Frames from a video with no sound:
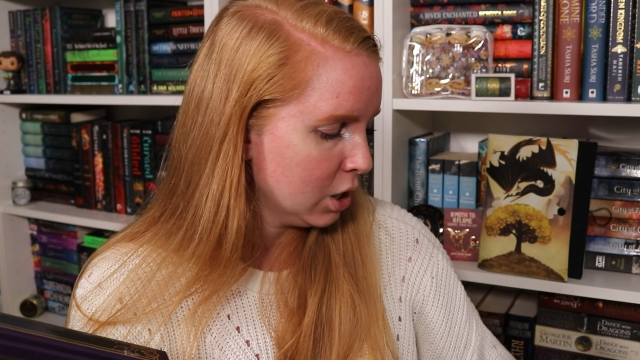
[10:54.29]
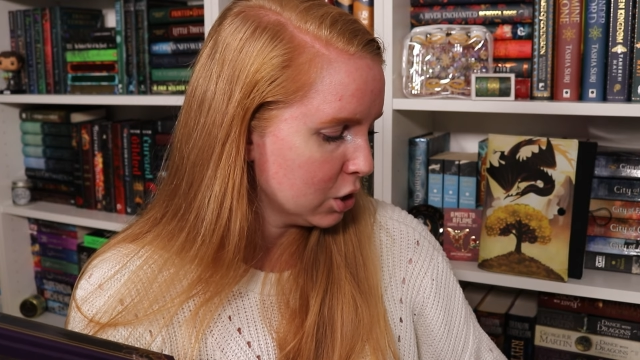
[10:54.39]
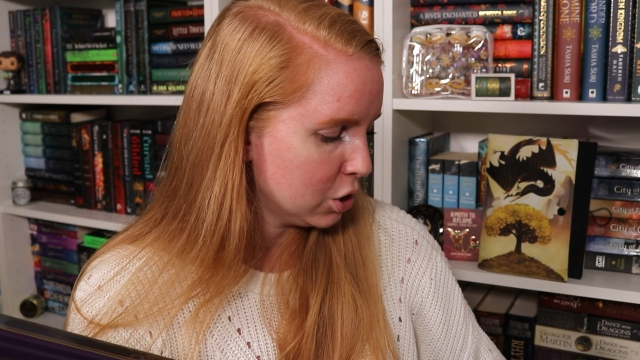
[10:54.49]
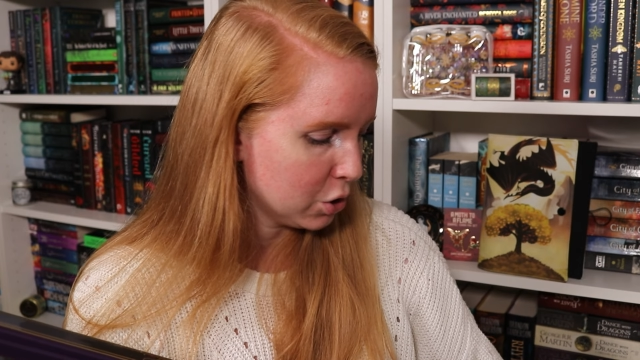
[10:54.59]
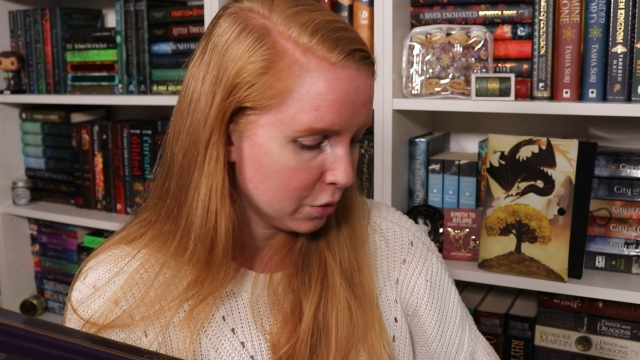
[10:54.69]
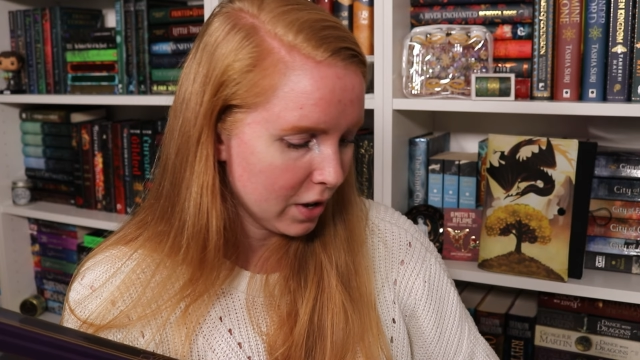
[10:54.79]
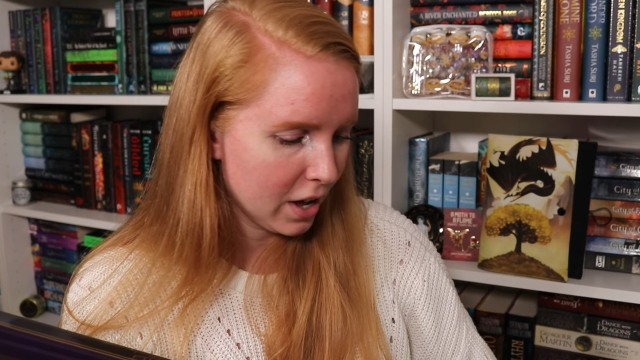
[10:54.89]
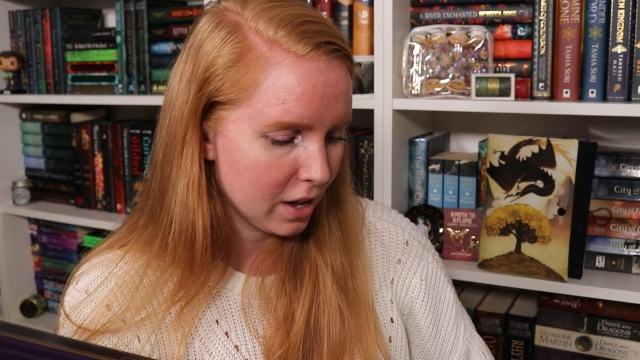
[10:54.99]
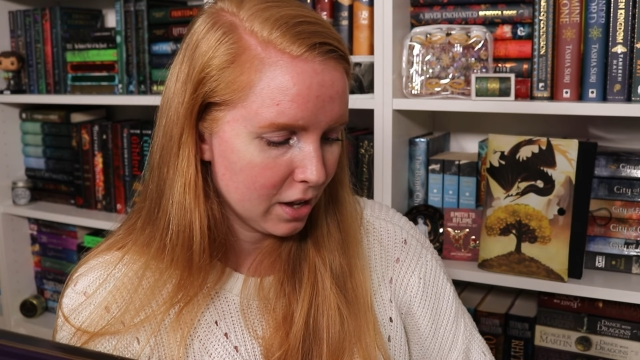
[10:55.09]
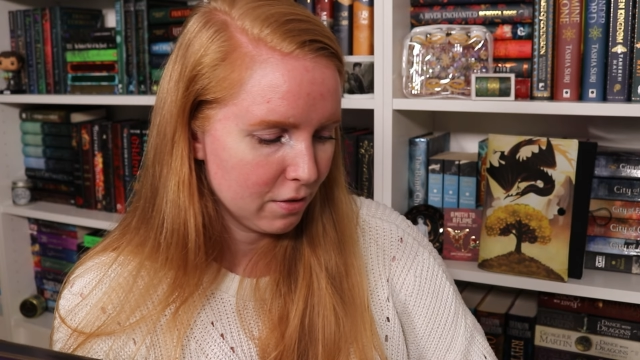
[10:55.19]

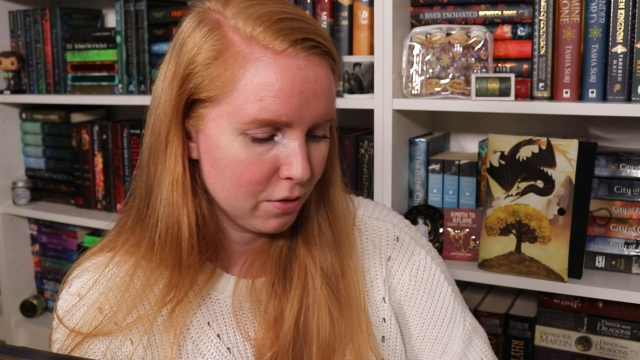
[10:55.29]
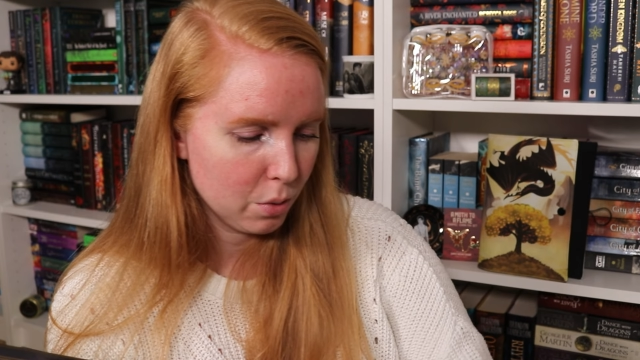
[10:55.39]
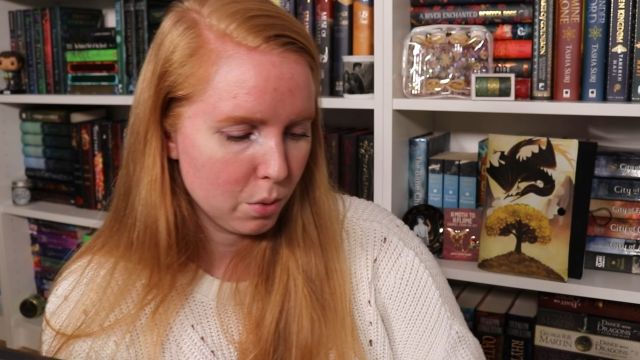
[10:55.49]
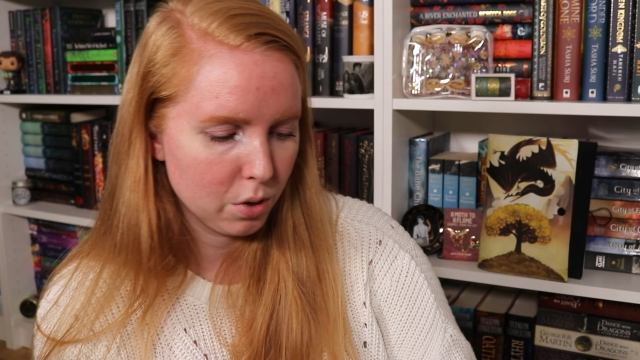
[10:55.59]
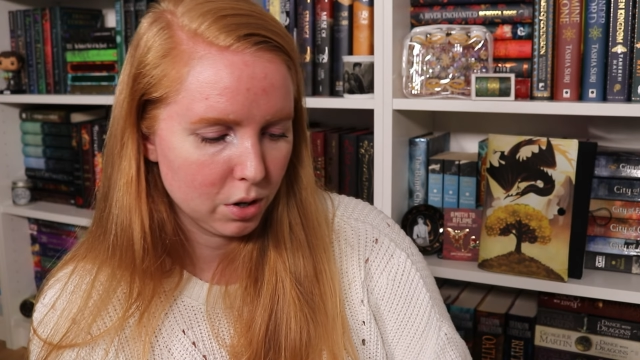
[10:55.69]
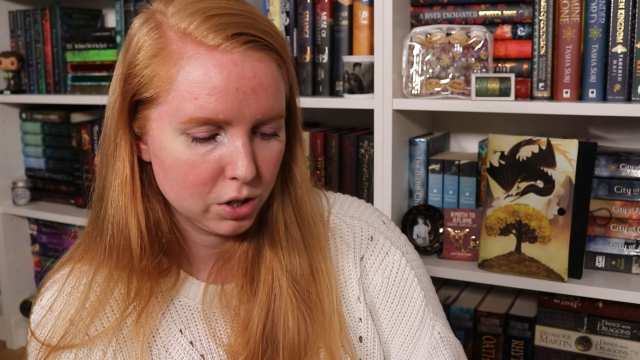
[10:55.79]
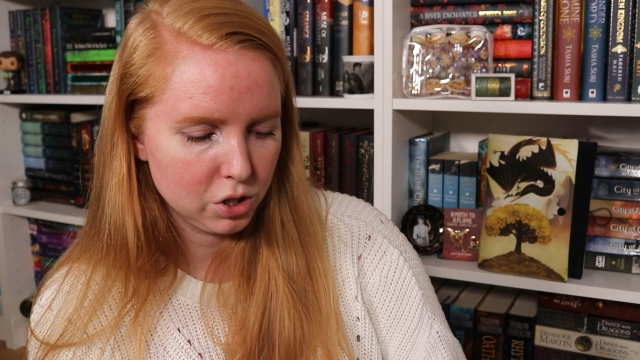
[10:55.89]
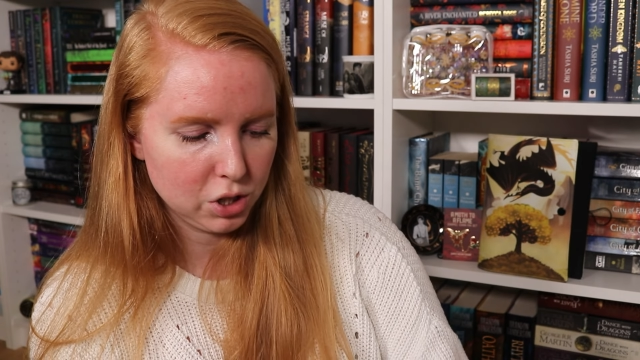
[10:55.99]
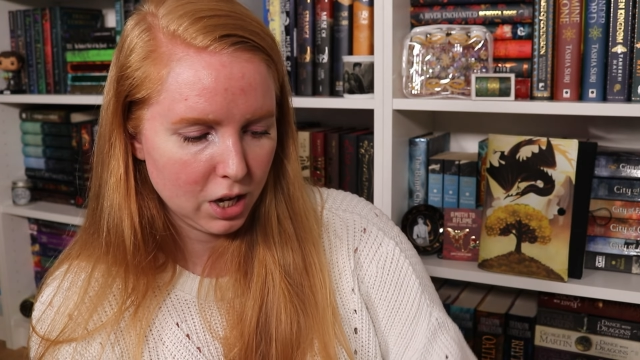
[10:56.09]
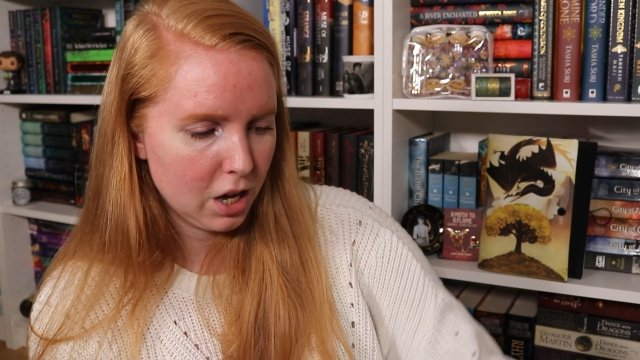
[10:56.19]
Survive or
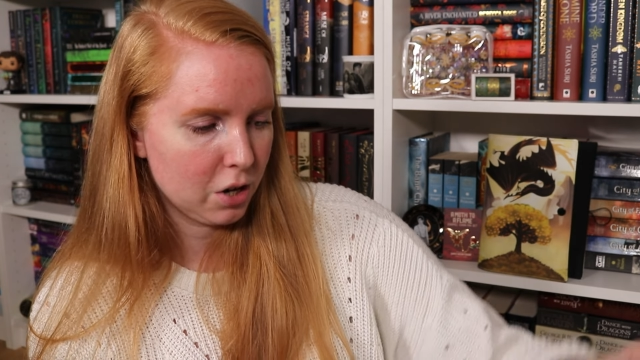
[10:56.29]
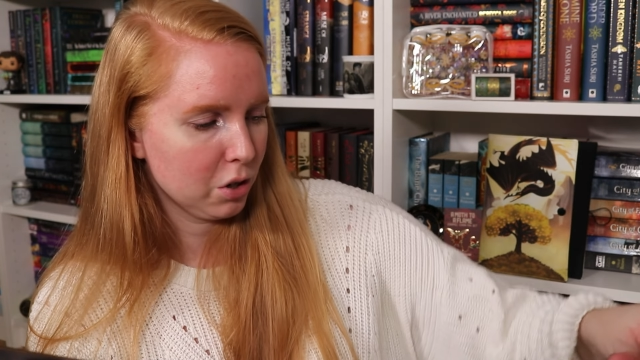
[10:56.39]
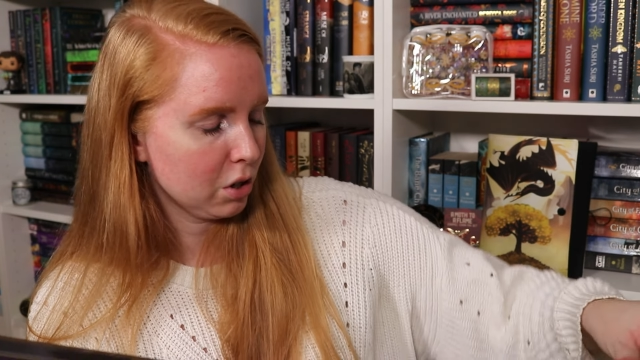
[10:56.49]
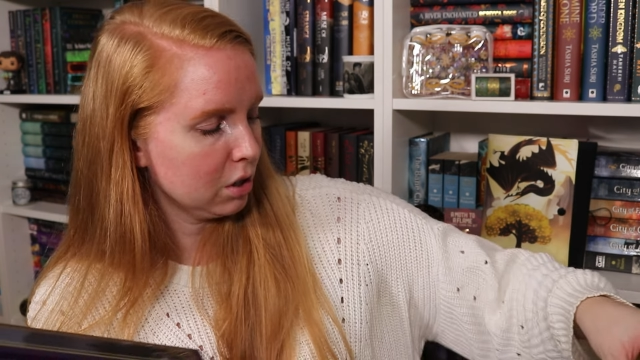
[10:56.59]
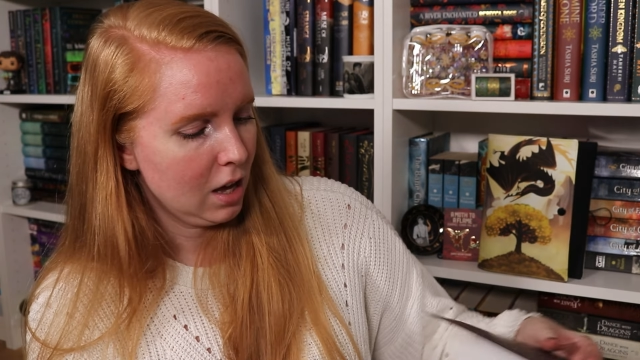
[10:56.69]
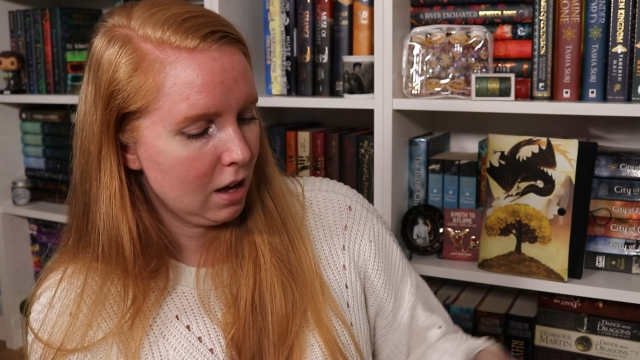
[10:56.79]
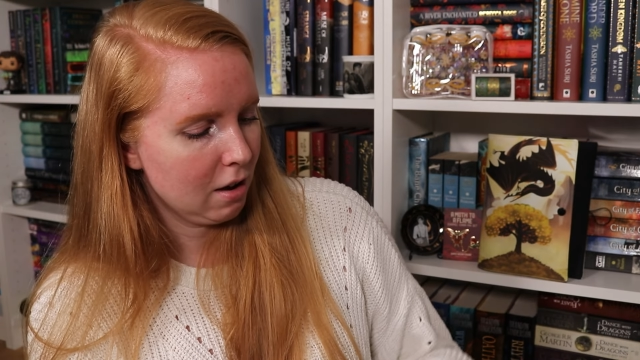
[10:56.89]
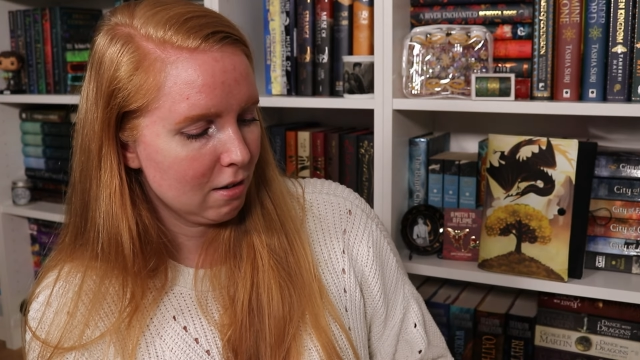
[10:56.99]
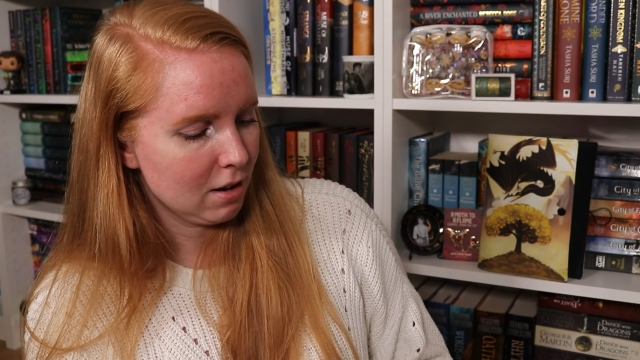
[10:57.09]
shatter. All